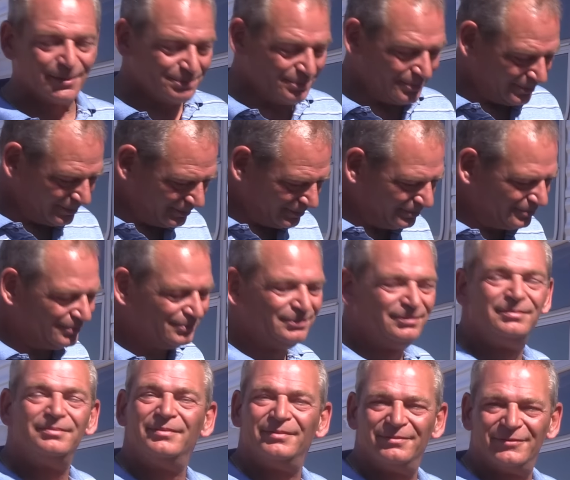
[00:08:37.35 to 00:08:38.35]
Yep.
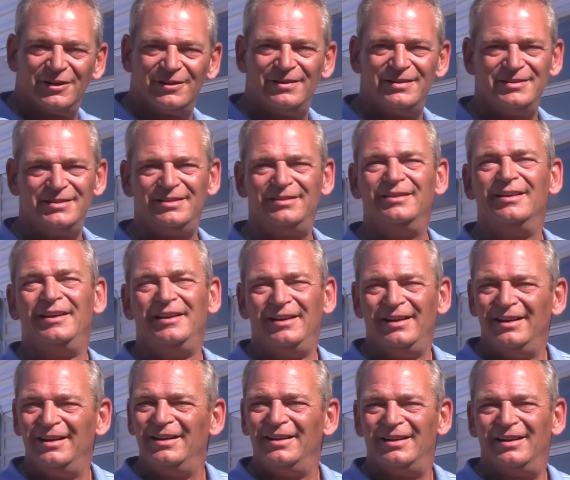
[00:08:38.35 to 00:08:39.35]
Very,
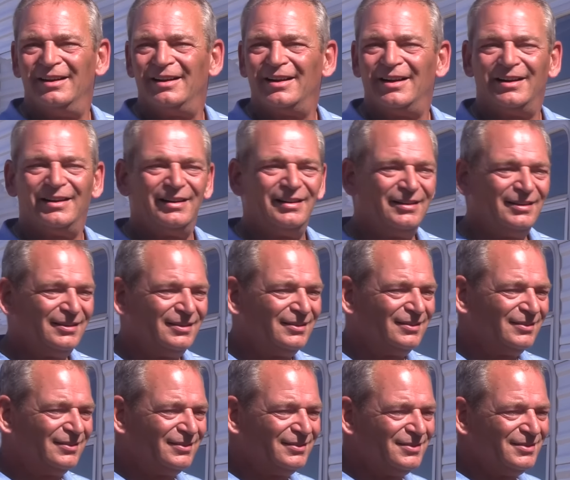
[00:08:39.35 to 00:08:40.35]

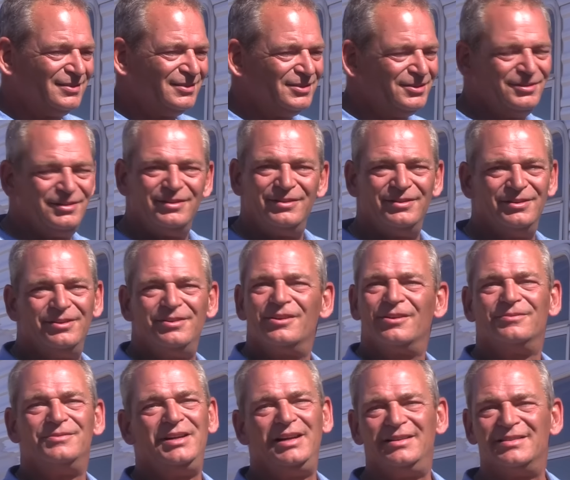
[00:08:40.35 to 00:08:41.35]
uh, you, you
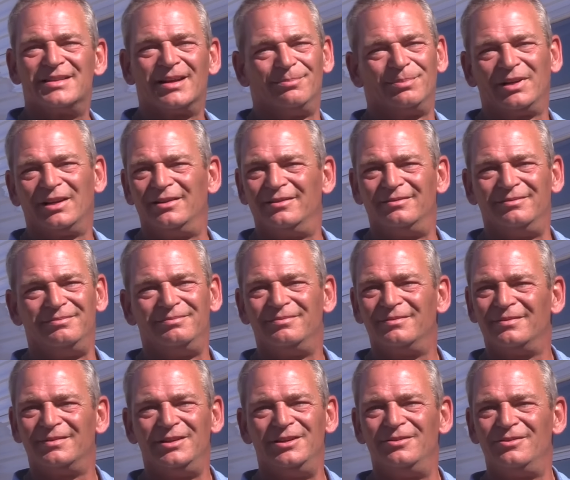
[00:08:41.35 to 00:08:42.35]
don't need something,
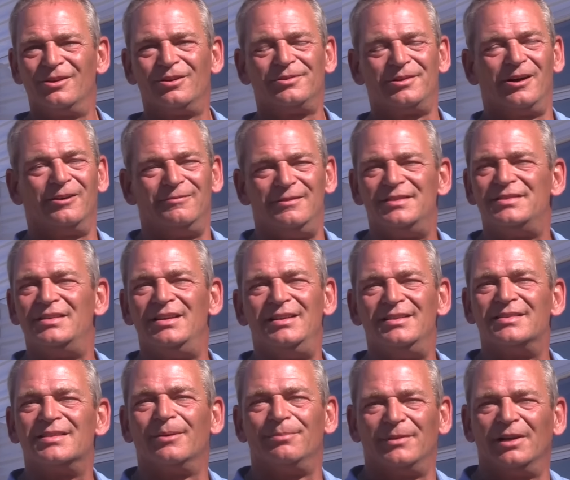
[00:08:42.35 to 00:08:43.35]
you don't always
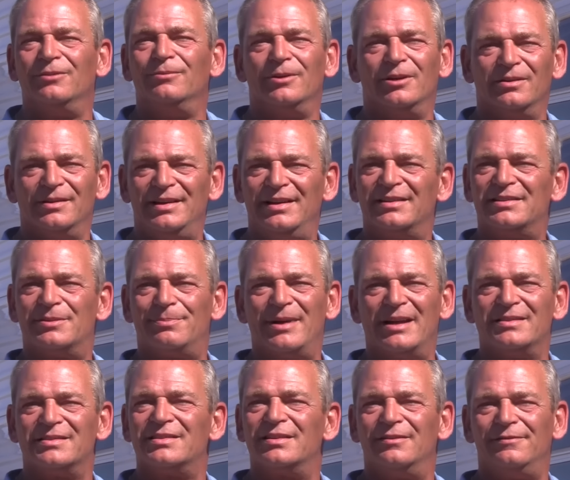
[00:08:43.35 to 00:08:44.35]
need something really
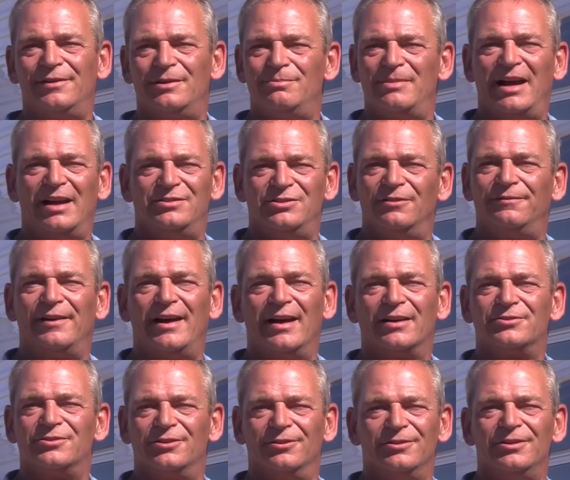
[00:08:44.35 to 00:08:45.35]
expensive and
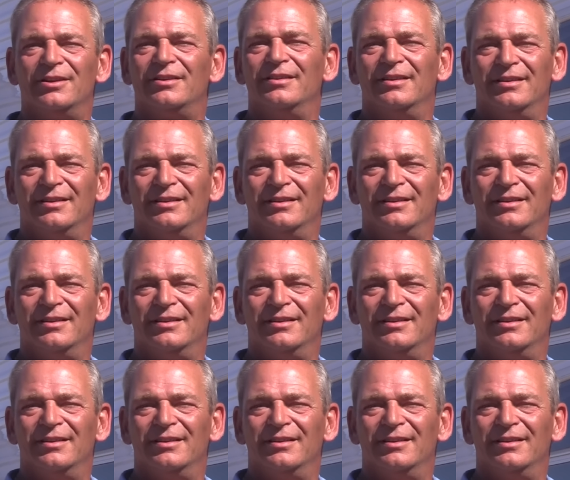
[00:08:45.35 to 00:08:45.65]
manufactured.